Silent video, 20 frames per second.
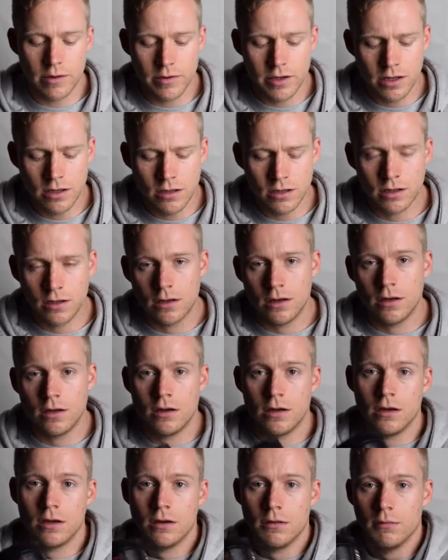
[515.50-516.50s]
gummy,
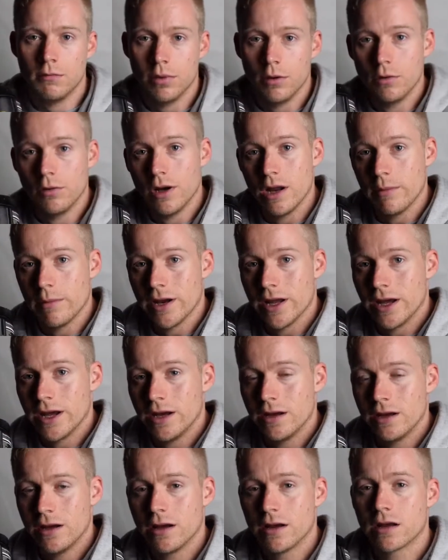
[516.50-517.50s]
blue
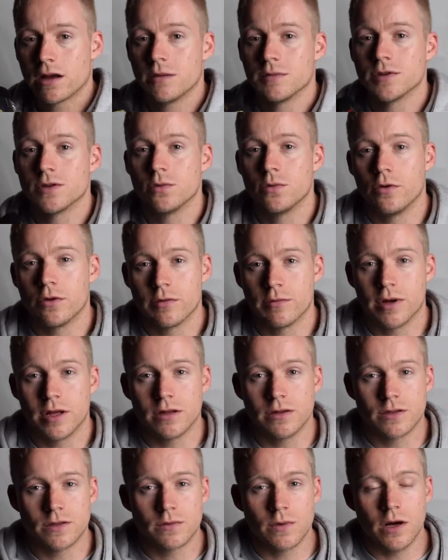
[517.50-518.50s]
lemonade, and it comes in
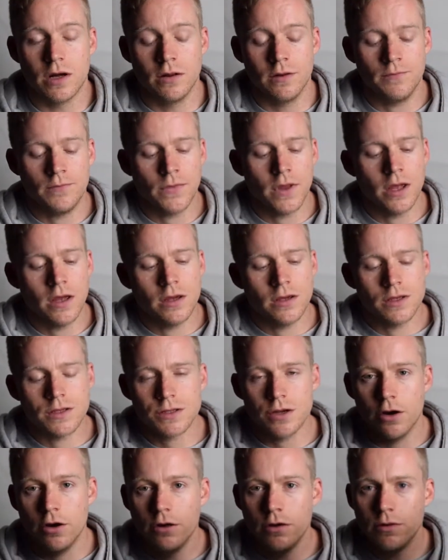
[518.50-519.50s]
watermelon as well.
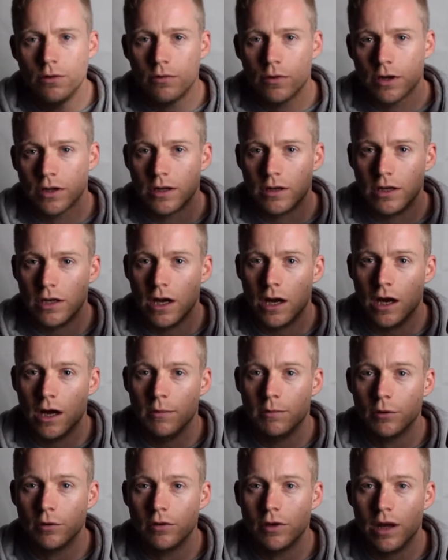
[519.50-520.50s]
So with
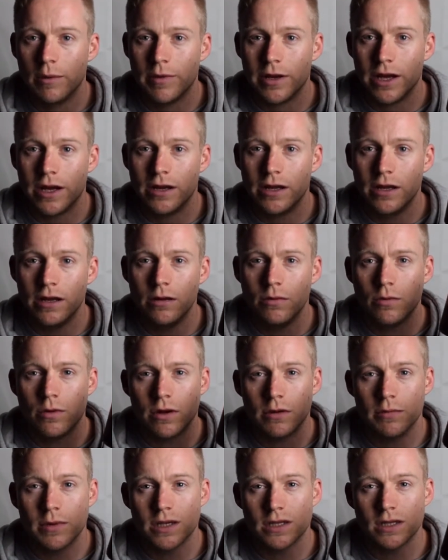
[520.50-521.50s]
the blue lemonade here,
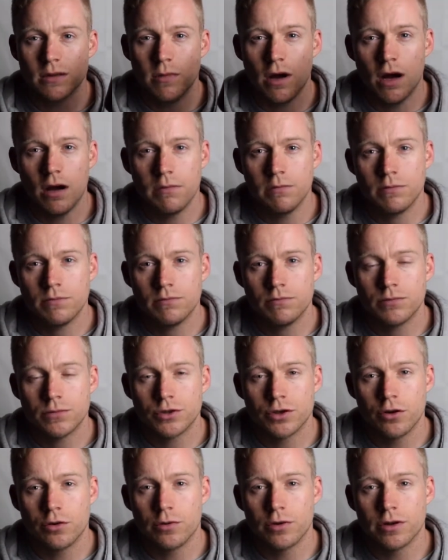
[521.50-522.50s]
we're going to mix them up,
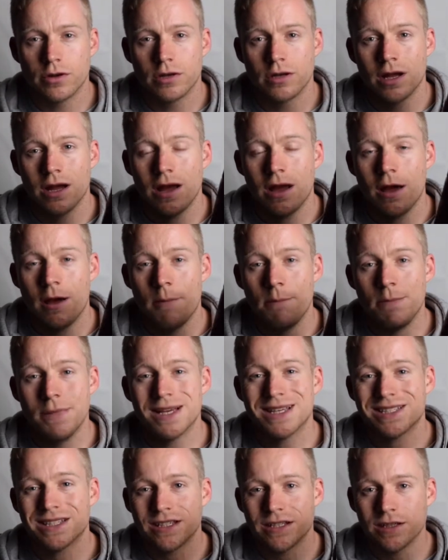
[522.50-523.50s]
show you what it
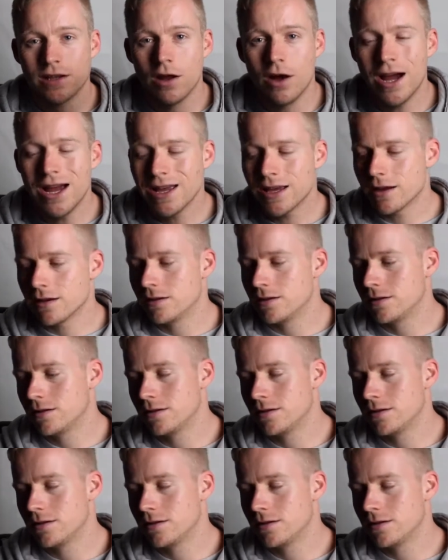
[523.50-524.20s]
mixes like,